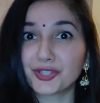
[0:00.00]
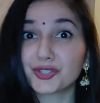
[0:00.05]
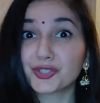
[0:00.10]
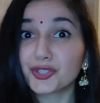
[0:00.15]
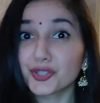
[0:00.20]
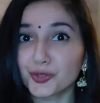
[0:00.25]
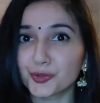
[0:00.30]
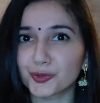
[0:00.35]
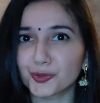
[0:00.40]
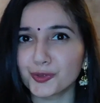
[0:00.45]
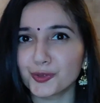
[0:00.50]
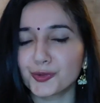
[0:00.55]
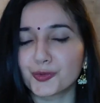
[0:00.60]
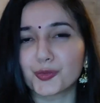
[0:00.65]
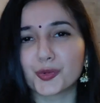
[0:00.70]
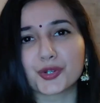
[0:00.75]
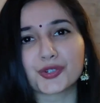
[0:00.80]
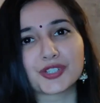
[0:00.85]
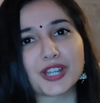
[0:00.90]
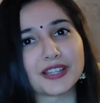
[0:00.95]
you
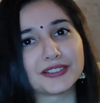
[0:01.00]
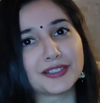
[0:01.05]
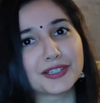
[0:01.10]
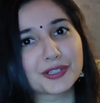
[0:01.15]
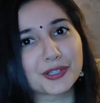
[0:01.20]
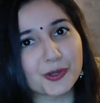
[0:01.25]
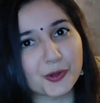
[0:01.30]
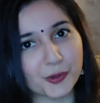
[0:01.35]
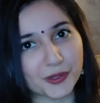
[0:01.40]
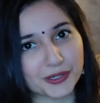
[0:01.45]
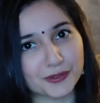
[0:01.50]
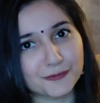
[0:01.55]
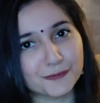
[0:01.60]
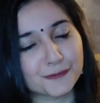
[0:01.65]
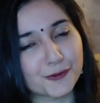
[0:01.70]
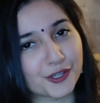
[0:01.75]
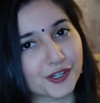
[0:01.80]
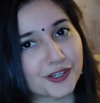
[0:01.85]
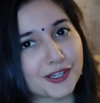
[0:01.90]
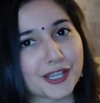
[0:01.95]
would rather go in
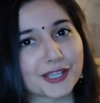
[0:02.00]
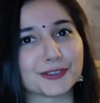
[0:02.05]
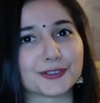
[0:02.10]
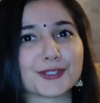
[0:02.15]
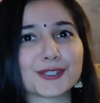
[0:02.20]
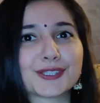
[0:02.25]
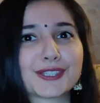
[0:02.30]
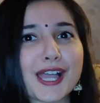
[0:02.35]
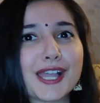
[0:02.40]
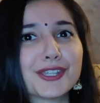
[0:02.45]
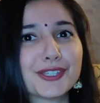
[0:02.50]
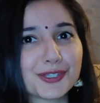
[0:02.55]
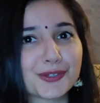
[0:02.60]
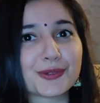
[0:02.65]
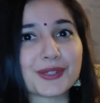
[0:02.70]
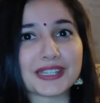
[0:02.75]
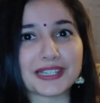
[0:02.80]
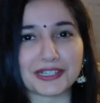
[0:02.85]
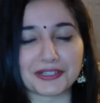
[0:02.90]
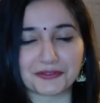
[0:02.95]
for a Hindustan
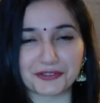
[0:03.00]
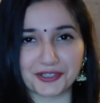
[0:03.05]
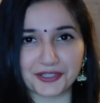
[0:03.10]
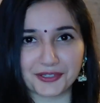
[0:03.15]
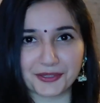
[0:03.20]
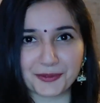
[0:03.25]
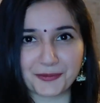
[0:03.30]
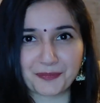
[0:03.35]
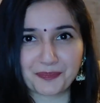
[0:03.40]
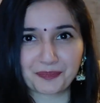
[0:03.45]
Unilever.